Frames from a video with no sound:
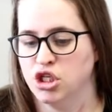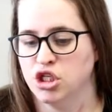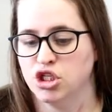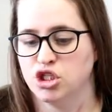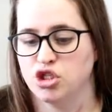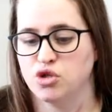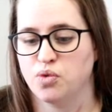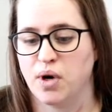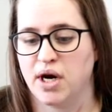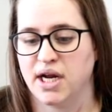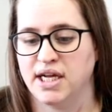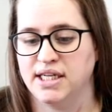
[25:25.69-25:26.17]

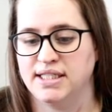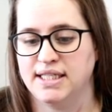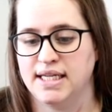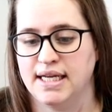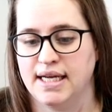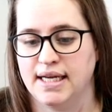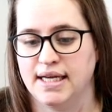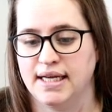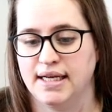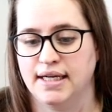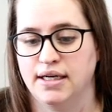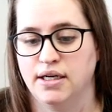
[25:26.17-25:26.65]
So what I
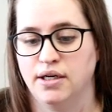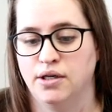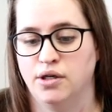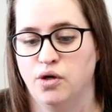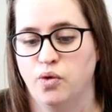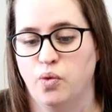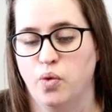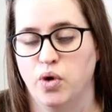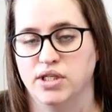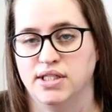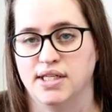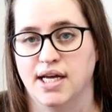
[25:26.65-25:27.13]
did
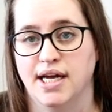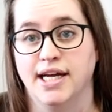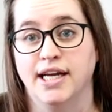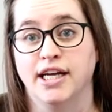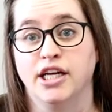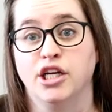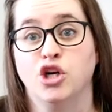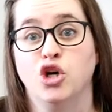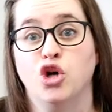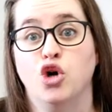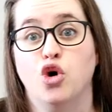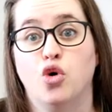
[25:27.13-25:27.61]
was I
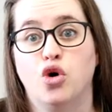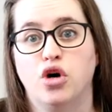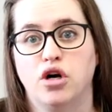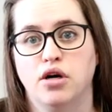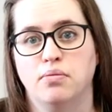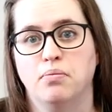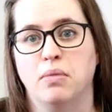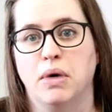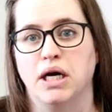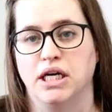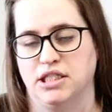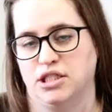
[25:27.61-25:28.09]

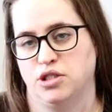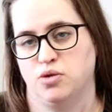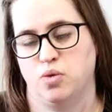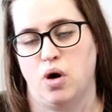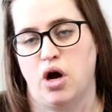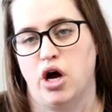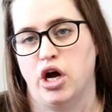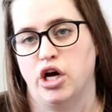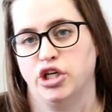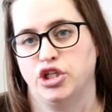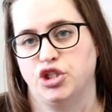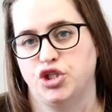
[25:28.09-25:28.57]
ignored my
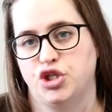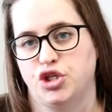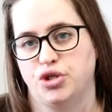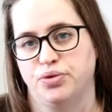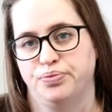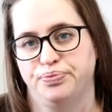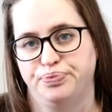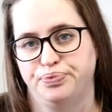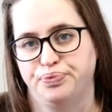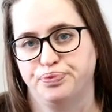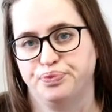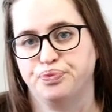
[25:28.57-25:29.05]

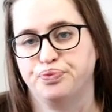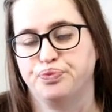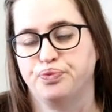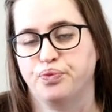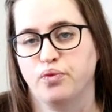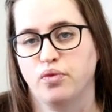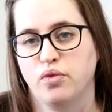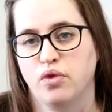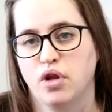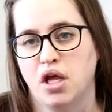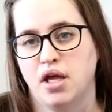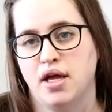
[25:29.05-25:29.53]
swatch
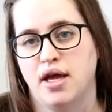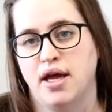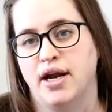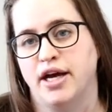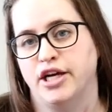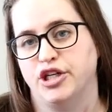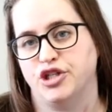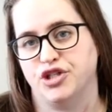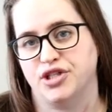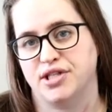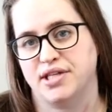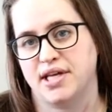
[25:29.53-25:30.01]
and
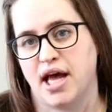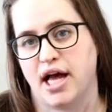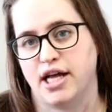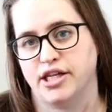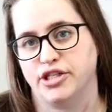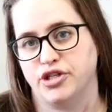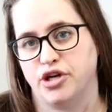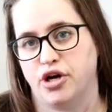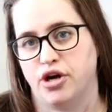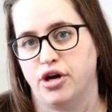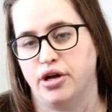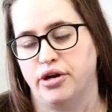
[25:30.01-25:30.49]
I just
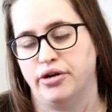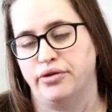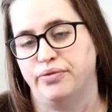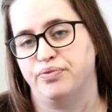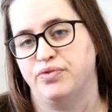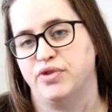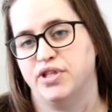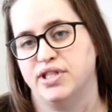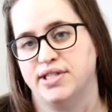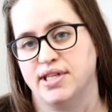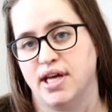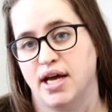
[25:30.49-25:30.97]
cast on
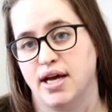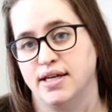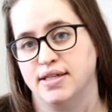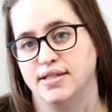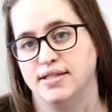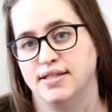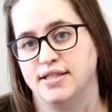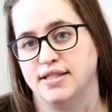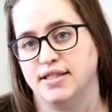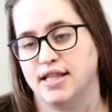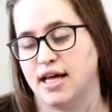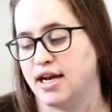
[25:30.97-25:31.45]
the
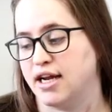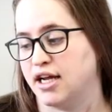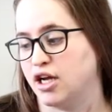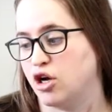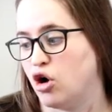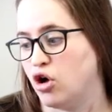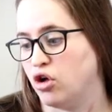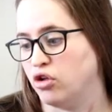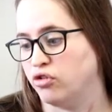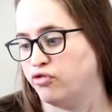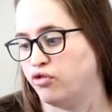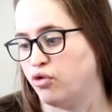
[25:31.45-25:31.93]
size that it
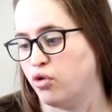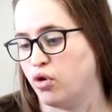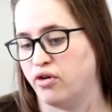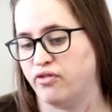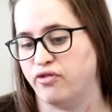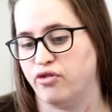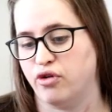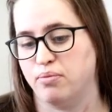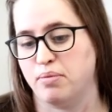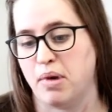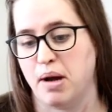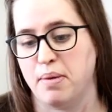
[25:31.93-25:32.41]
called
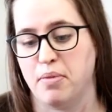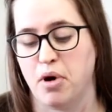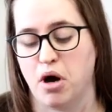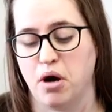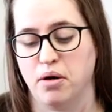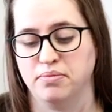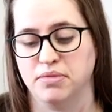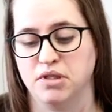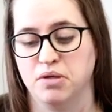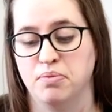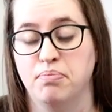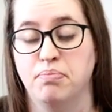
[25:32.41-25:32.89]
for my
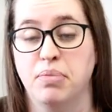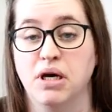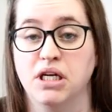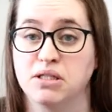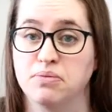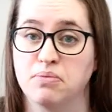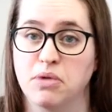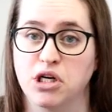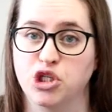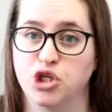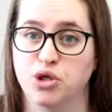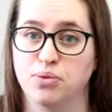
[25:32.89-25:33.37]
mom's
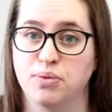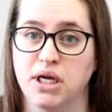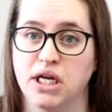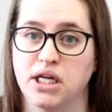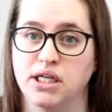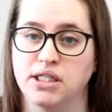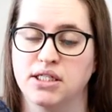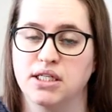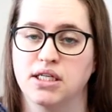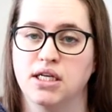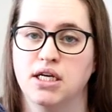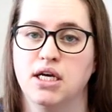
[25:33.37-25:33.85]
bust
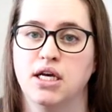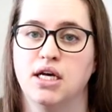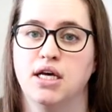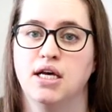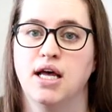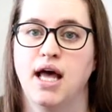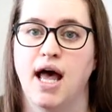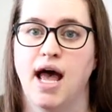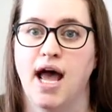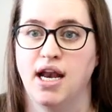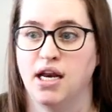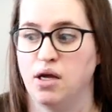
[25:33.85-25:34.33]
measurement
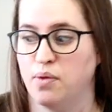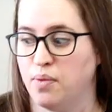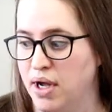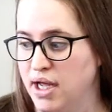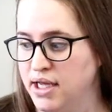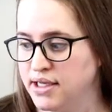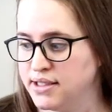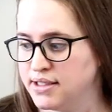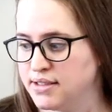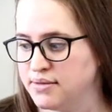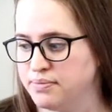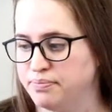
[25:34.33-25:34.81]

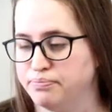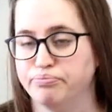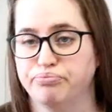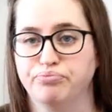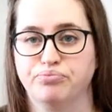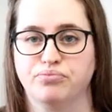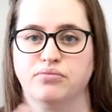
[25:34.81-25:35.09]
anyways.